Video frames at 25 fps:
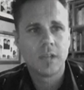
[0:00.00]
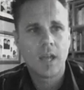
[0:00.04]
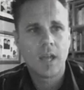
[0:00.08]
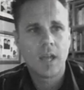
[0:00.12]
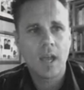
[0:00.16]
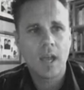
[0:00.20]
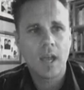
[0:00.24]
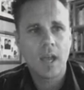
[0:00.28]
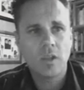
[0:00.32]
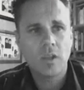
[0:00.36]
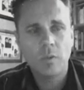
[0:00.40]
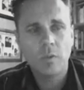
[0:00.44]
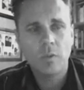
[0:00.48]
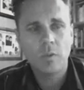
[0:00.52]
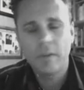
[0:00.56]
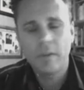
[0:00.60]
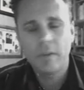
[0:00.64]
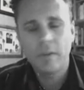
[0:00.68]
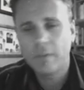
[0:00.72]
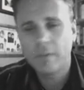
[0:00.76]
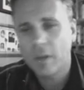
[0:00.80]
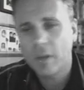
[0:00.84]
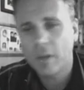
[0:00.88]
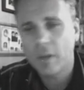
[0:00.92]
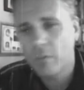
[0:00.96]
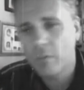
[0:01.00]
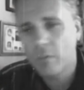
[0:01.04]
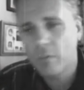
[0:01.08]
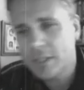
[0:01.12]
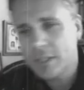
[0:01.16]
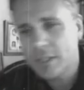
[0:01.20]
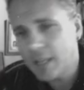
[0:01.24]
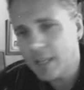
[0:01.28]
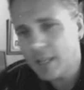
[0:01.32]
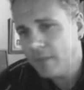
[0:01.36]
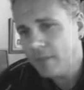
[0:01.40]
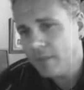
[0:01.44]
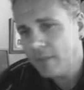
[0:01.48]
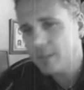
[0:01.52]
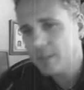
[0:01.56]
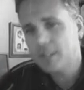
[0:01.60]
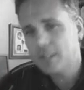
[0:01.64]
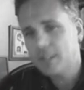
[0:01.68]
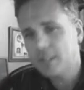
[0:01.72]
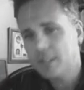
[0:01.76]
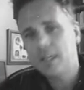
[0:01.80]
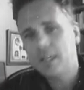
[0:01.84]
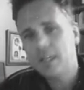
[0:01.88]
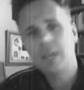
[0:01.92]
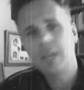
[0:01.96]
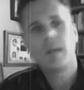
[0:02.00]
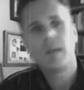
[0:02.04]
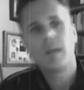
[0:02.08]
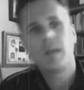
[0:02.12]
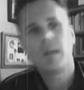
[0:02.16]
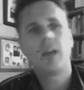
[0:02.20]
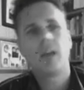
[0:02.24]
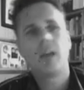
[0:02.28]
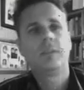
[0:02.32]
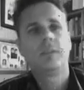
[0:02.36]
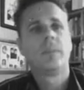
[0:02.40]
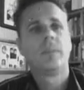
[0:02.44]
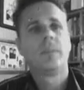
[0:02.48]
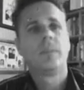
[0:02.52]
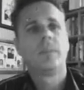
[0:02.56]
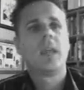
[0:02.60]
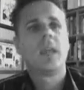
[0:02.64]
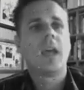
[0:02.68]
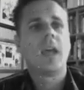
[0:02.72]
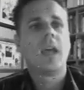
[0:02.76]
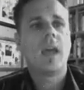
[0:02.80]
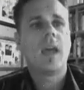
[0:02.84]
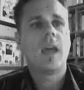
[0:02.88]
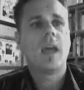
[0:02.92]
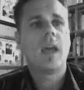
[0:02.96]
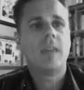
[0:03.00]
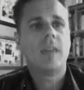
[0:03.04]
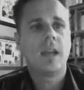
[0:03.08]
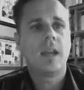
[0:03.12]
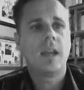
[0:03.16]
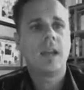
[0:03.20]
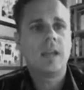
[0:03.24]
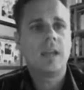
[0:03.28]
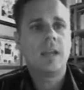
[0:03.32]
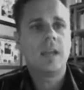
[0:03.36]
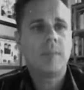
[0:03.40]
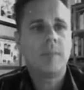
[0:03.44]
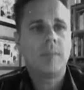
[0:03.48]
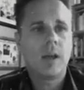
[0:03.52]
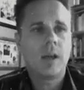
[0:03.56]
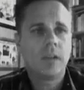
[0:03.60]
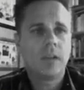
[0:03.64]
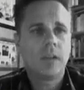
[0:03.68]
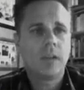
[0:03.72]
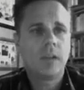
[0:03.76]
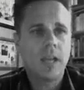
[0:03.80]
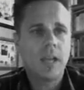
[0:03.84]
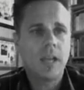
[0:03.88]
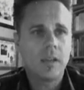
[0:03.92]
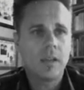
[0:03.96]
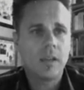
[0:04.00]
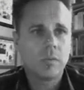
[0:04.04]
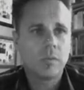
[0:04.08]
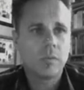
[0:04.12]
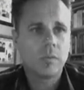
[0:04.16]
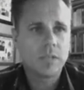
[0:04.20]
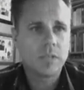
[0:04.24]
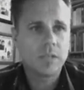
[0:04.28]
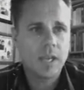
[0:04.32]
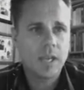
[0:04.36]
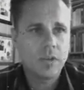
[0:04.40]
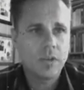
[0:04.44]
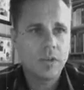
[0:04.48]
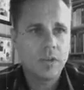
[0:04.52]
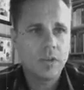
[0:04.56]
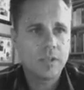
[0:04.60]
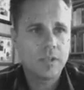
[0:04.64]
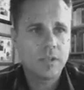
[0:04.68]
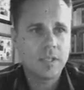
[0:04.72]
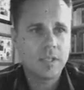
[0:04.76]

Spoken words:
And you would have received this in an email, and that email link will take you to this